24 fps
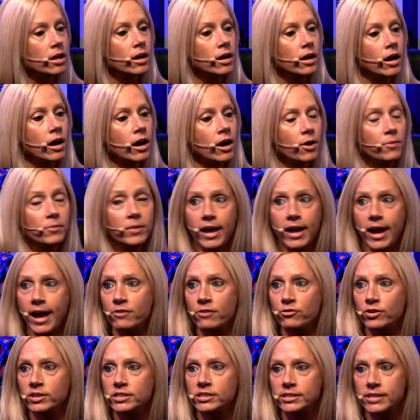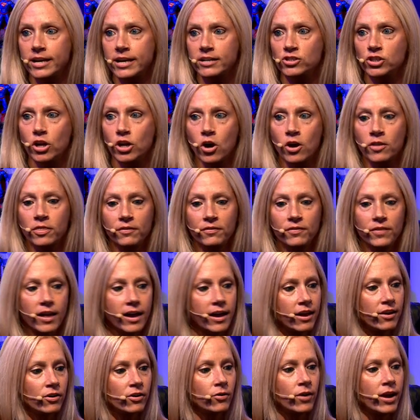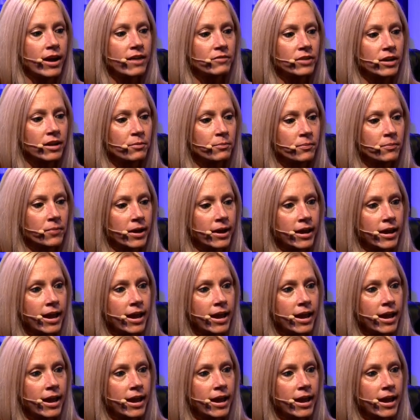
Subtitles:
The address is actually on the flyer. I don't have it in my